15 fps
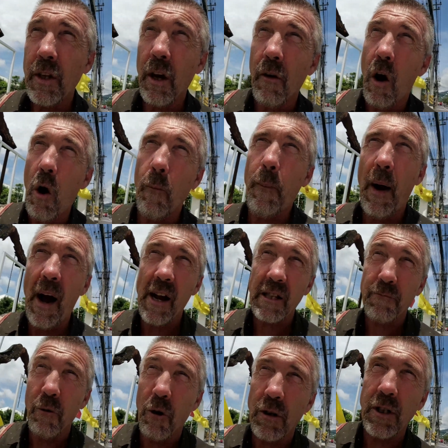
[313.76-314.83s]
your old
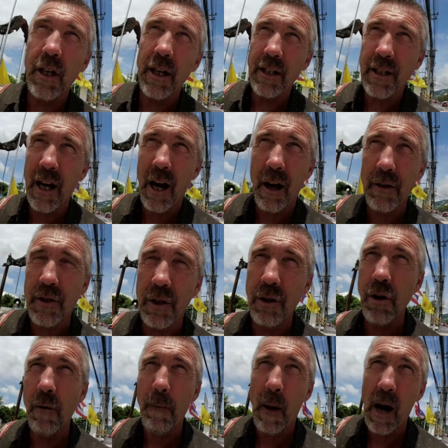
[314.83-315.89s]
passport details,
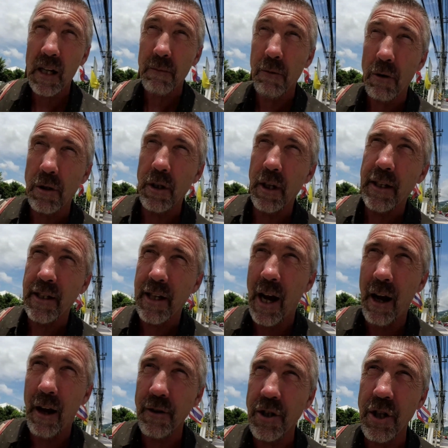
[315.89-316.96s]
your new passport
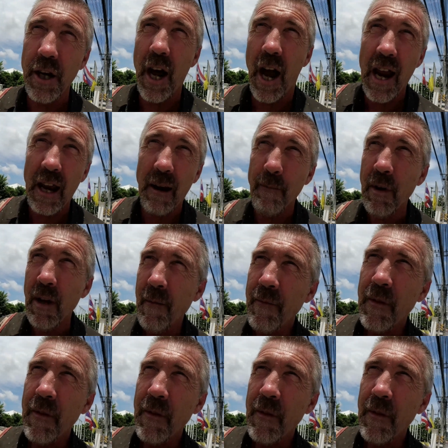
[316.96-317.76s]
details, your name,